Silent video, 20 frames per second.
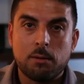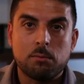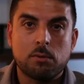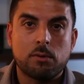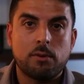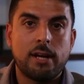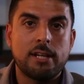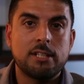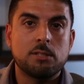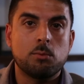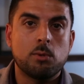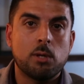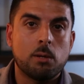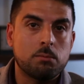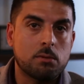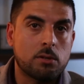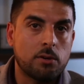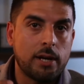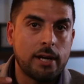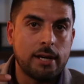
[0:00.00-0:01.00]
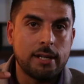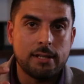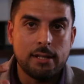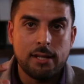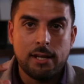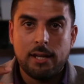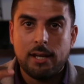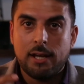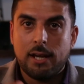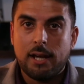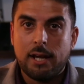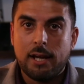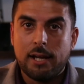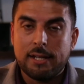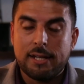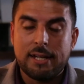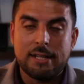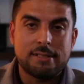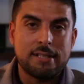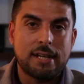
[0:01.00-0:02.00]
upgrades will upgrade uh,
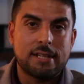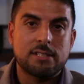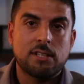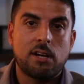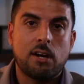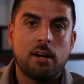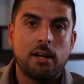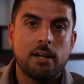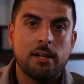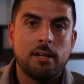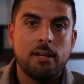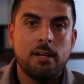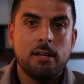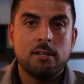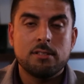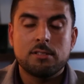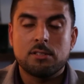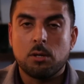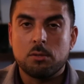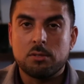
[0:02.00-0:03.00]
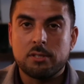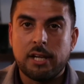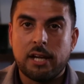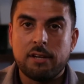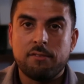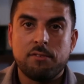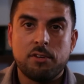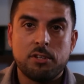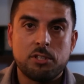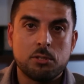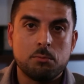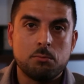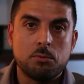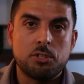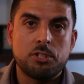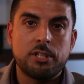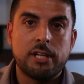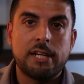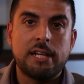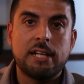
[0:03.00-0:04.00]
ESXi, associated virtual
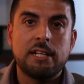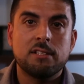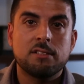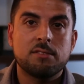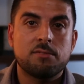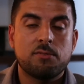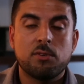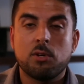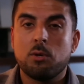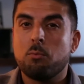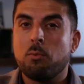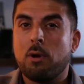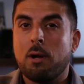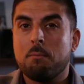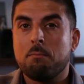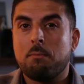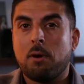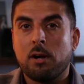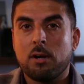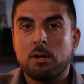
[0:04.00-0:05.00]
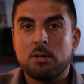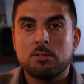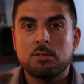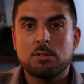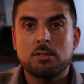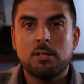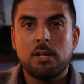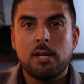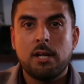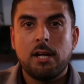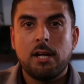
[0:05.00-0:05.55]
machines, firmware and BIOS.